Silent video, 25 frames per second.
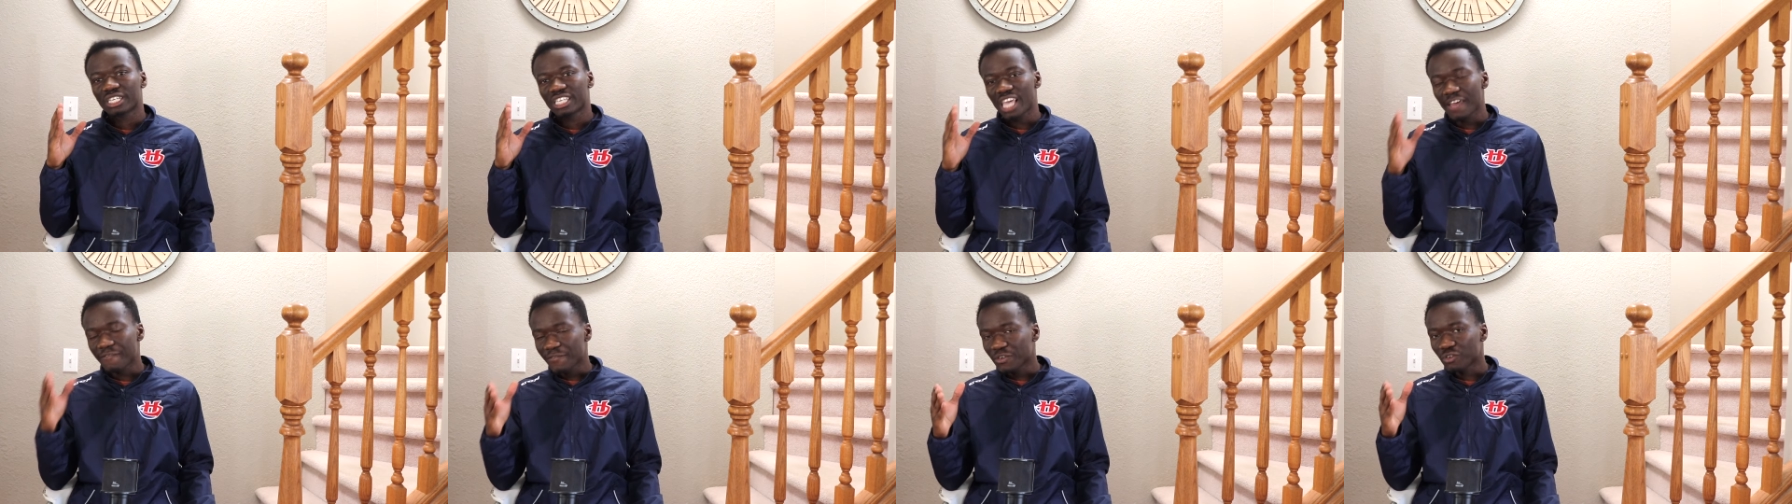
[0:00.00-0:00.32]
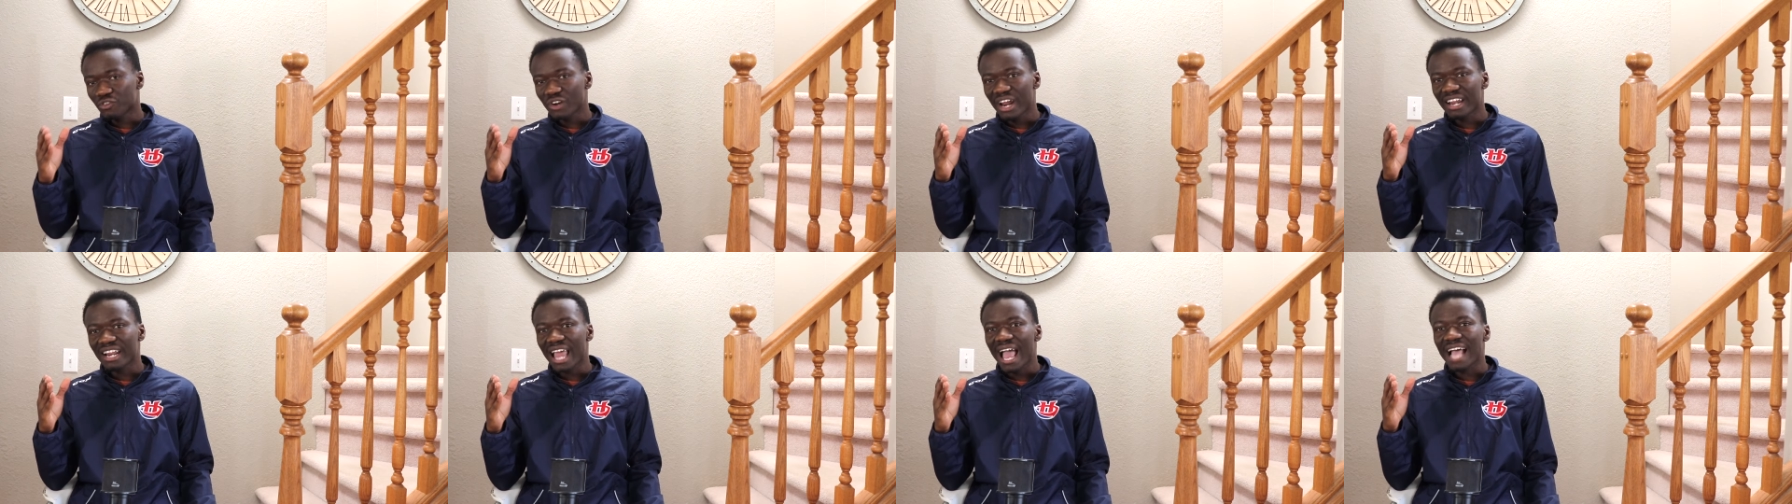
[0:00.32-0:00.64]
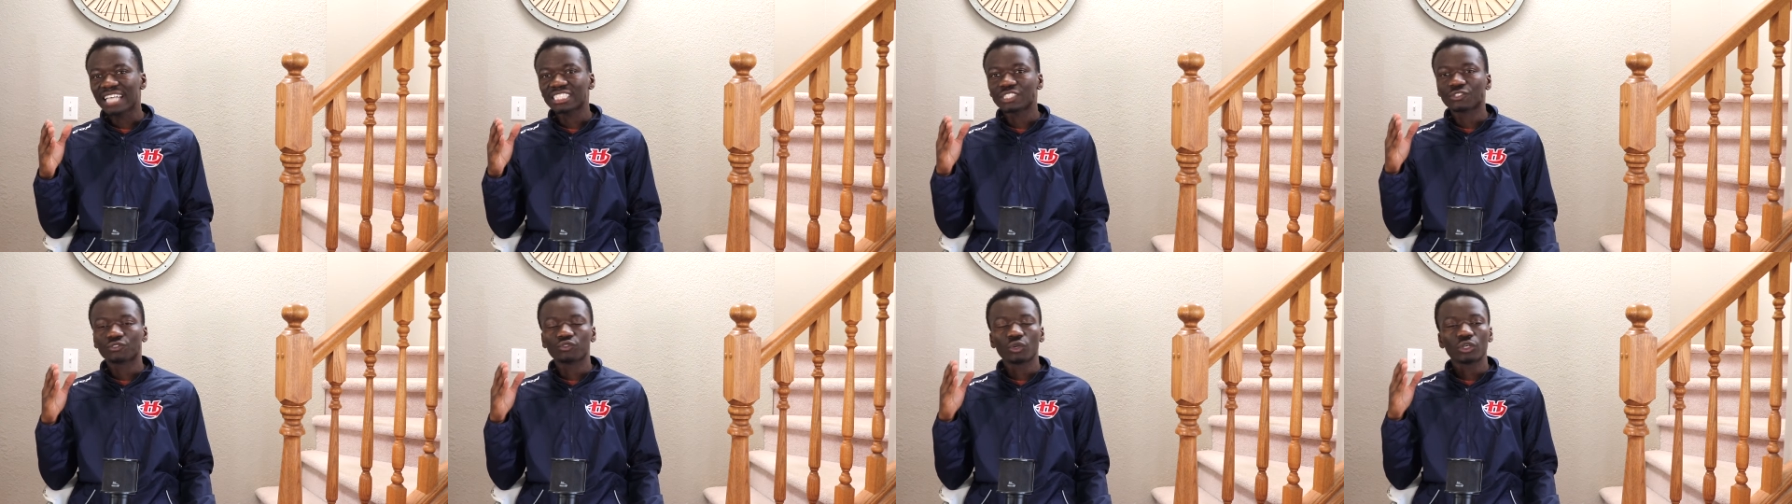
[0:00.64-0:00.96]
Kevin Durant
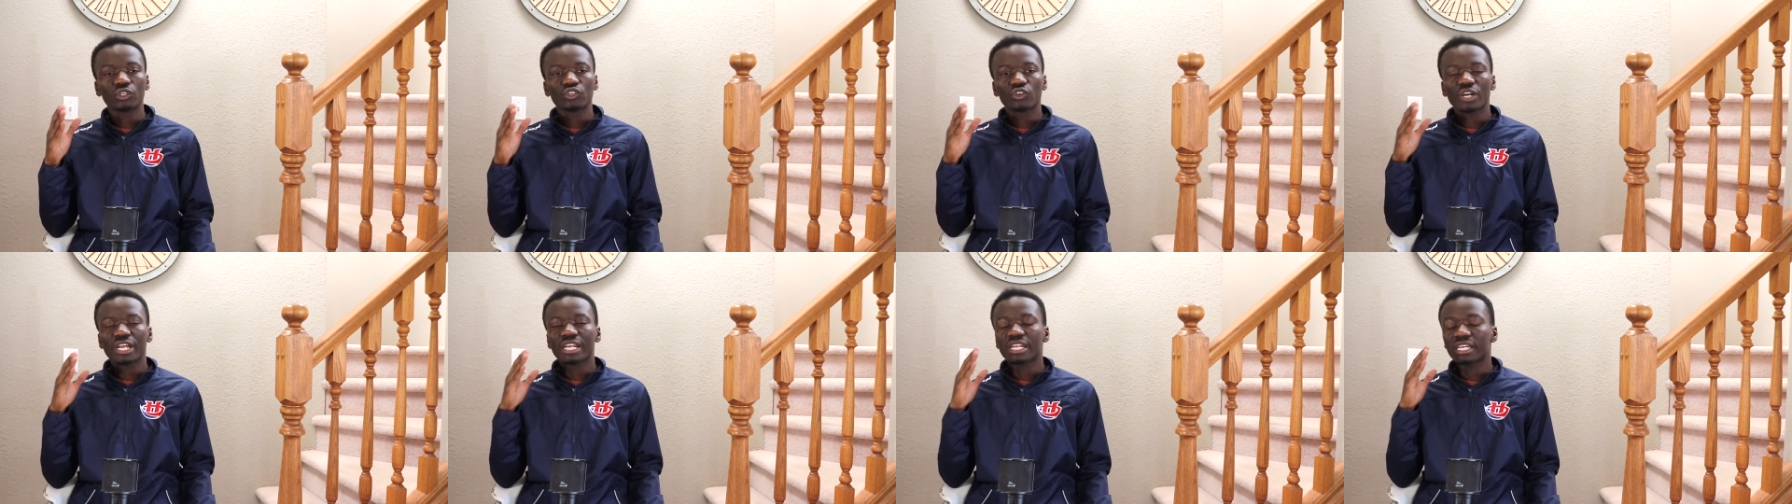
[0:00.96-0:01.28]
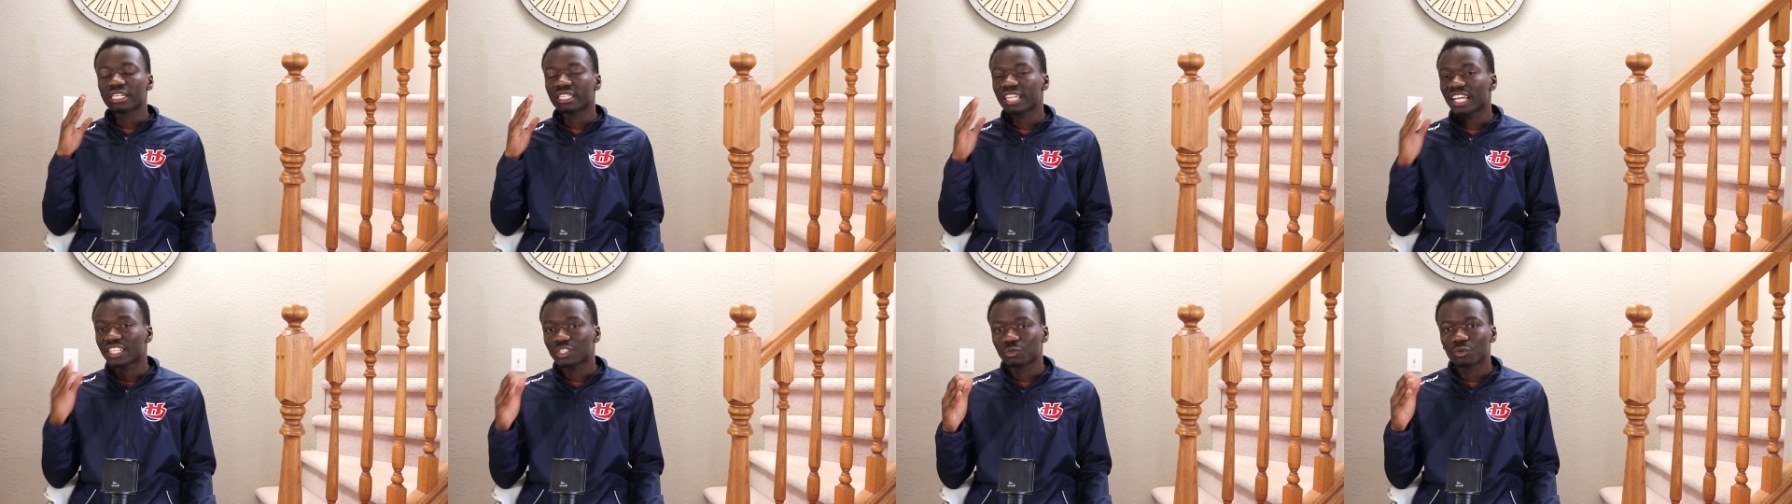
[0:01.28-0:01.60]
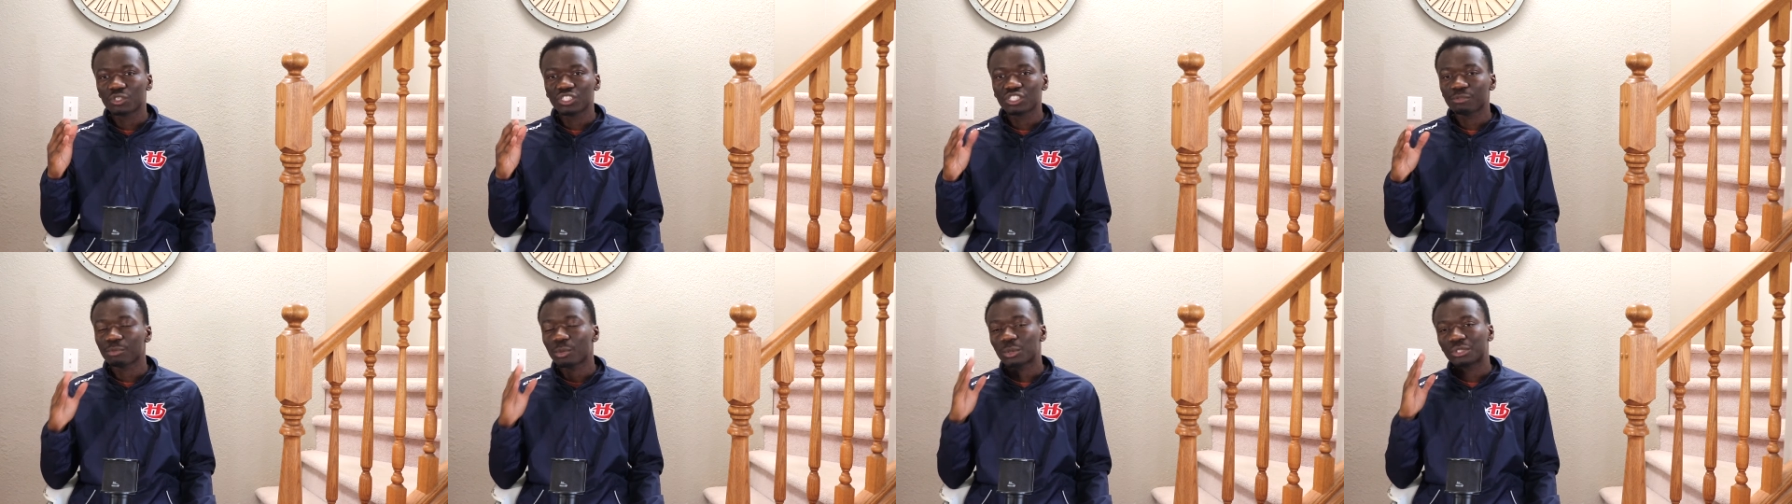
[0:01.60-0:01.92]
asks for a trade, that's
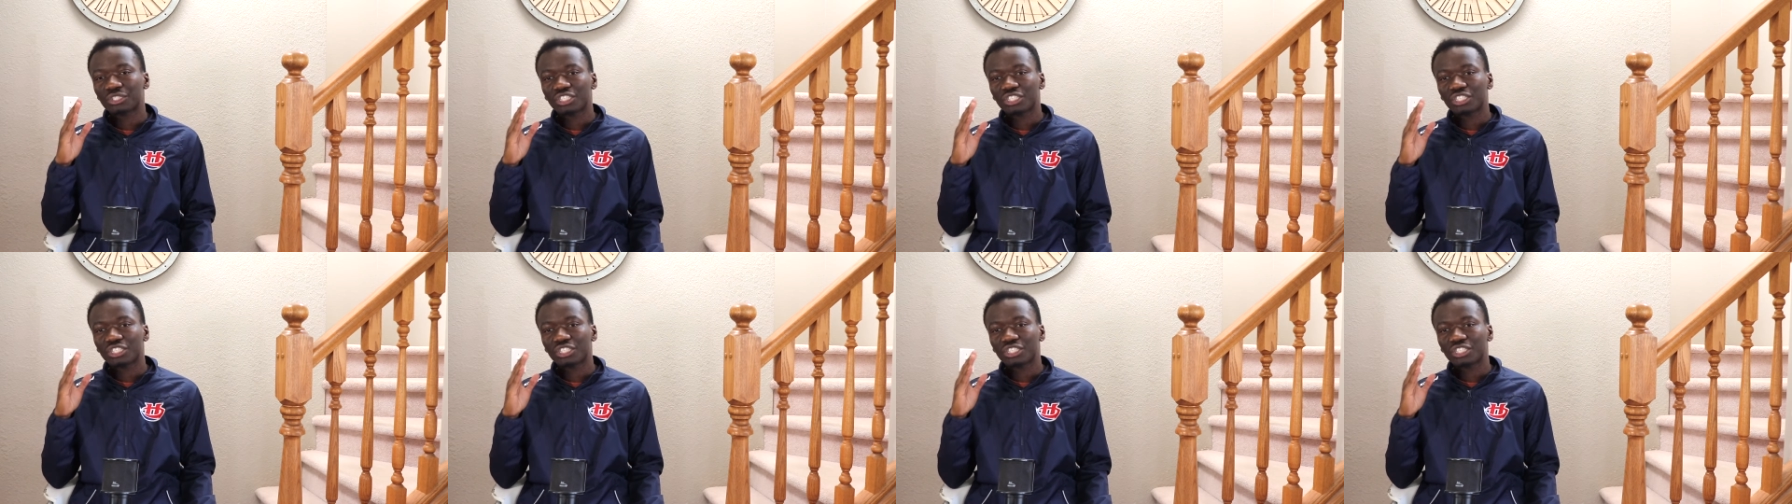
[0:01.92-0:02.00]
reasonable.